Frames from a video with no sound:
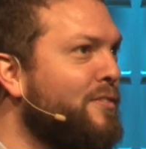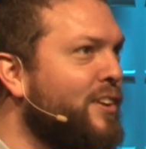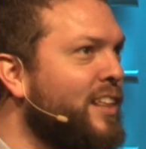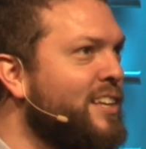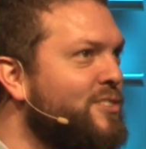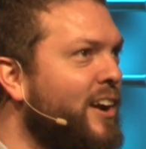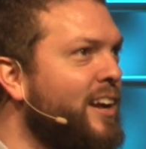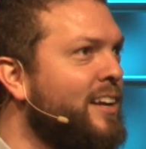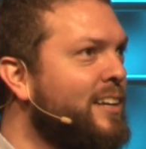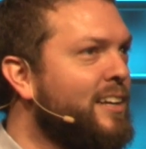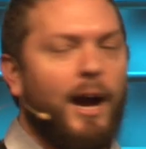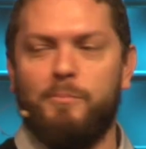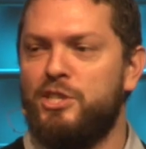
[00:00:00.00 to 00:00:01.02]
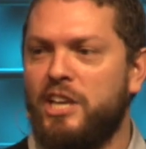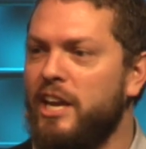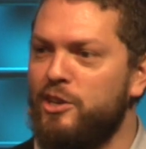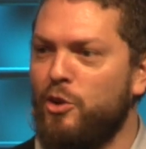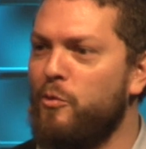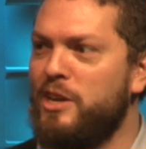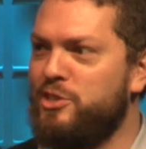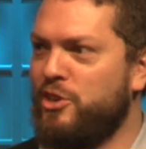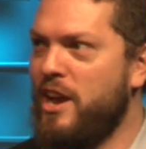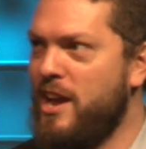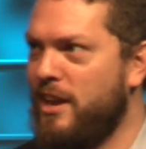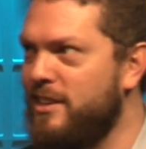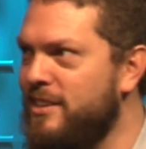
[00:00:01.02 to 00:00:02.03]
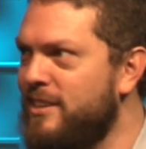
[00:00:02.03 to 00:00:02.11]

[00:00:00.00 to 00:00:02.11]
for this," right? I'm just kidding, don't raise your hand.